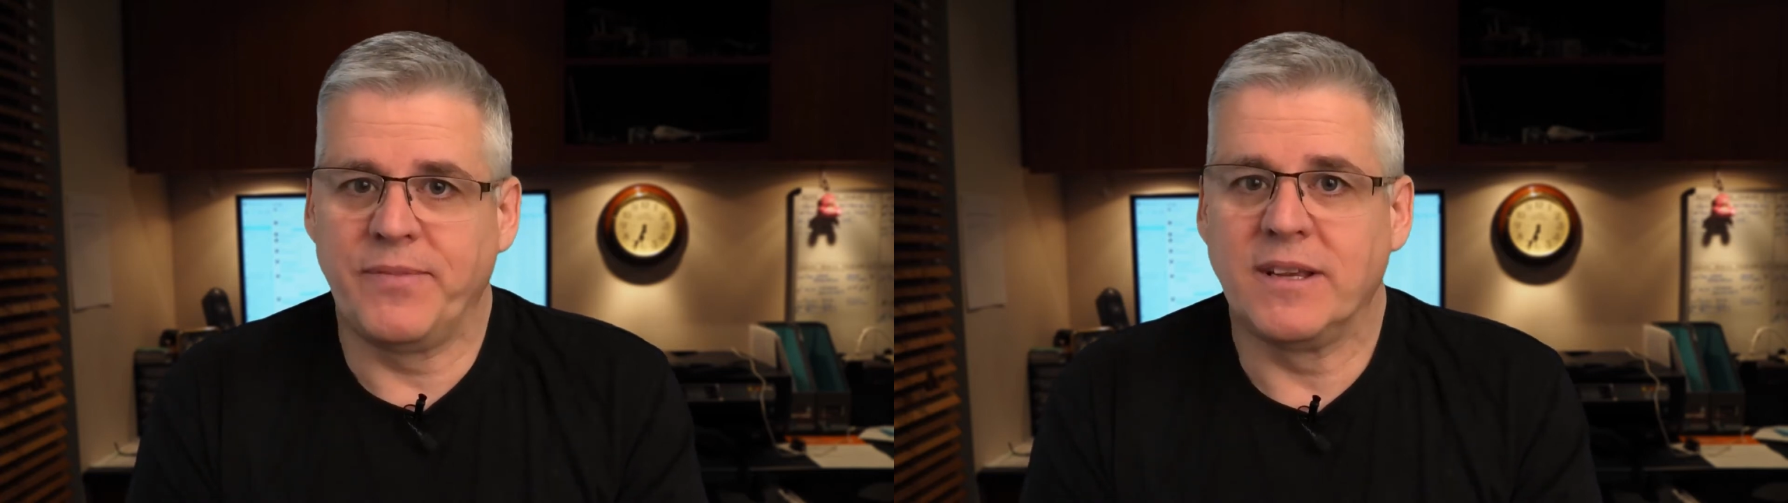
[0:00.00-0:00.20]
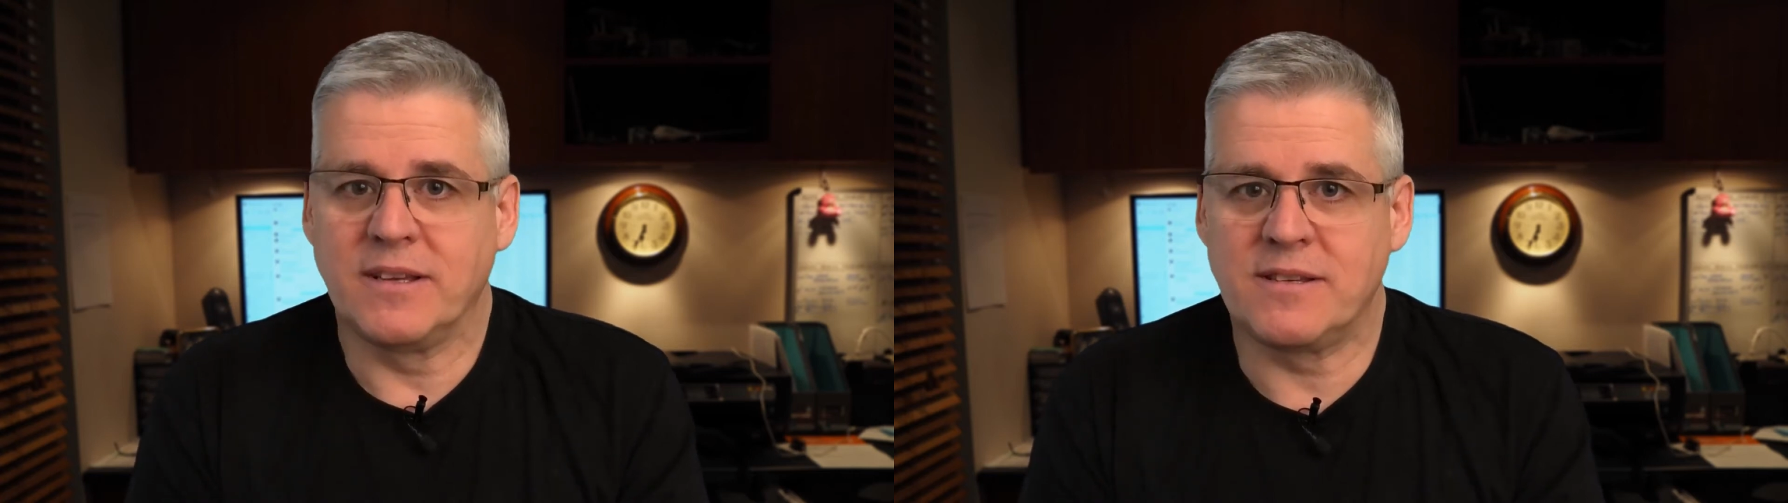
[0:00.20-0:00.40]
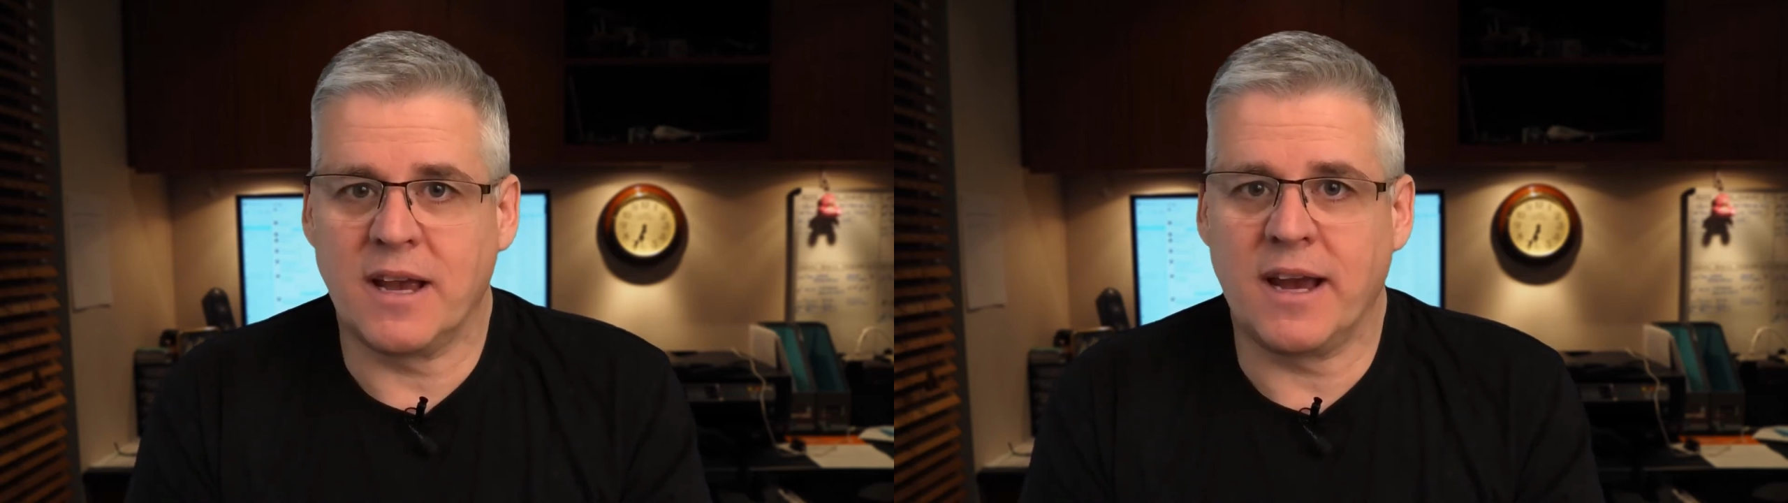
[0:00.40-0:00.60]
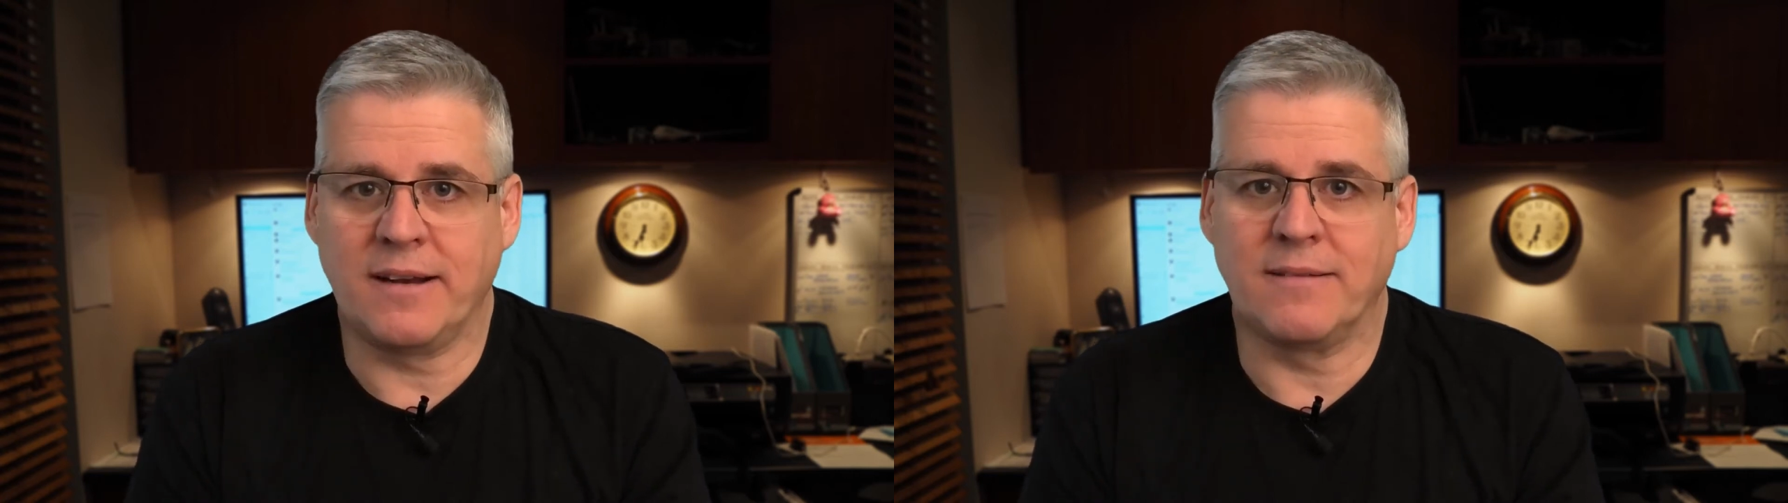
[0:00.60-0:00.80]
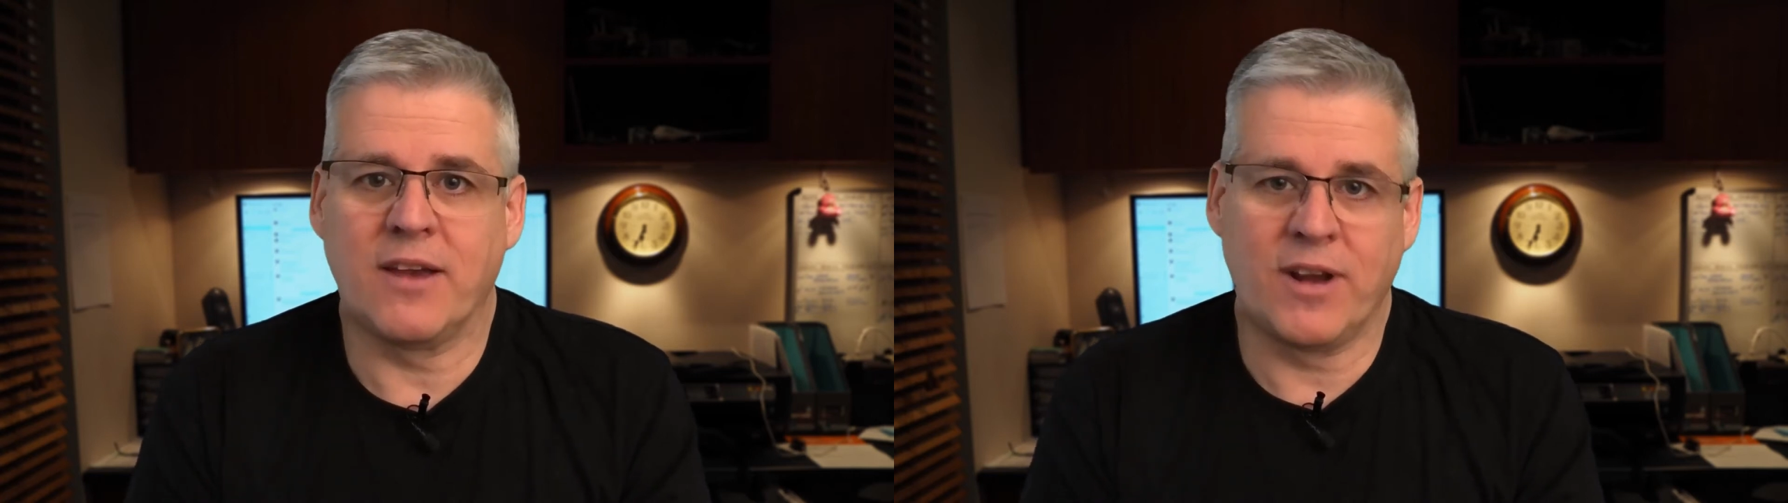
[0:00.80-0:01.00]

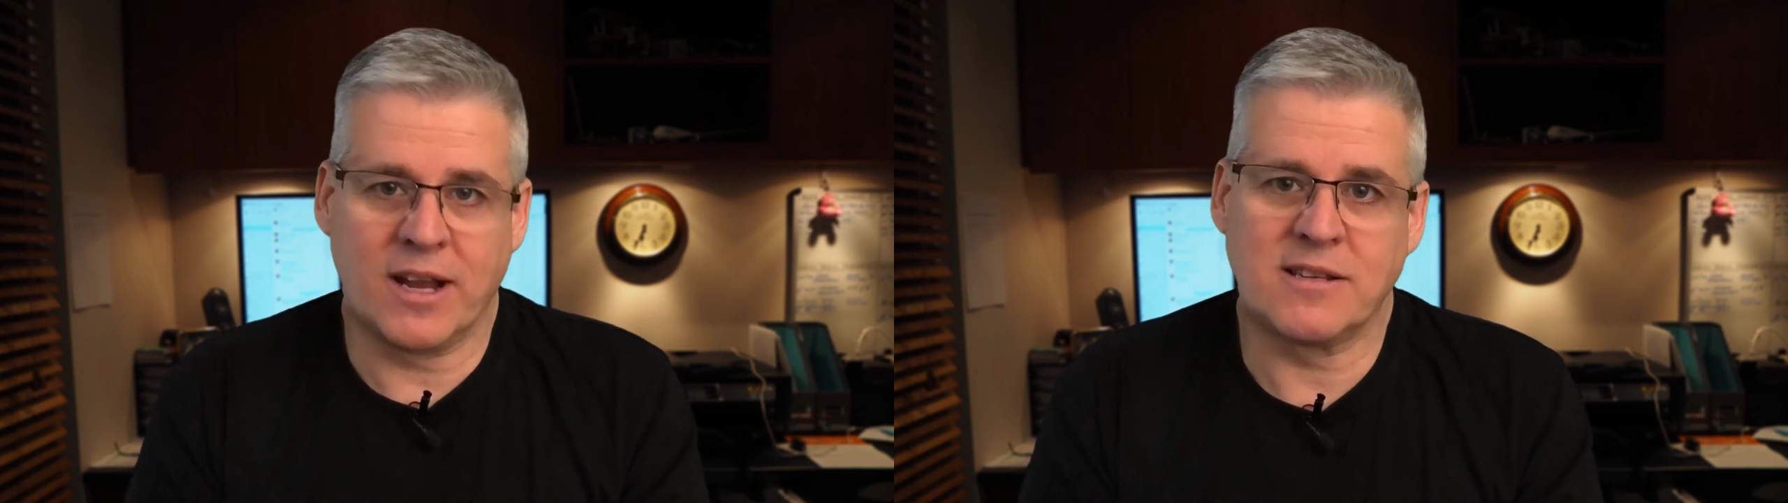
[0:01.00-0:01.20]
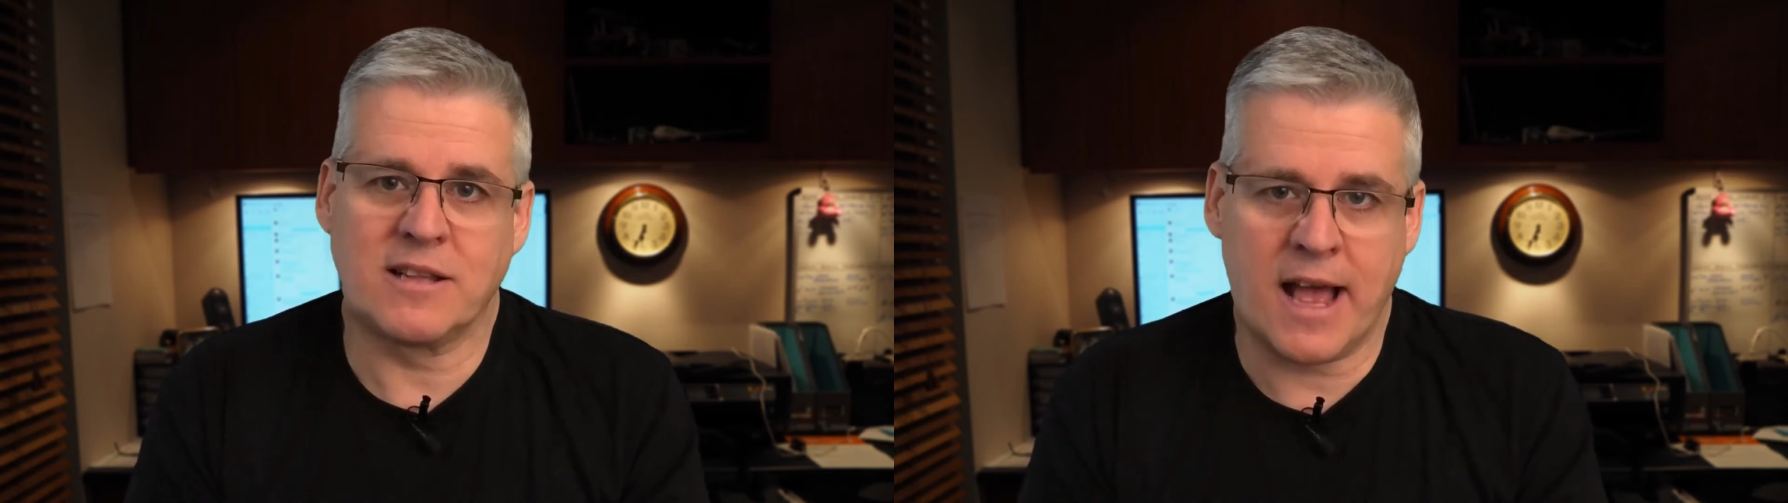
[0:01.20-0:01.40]
giving it its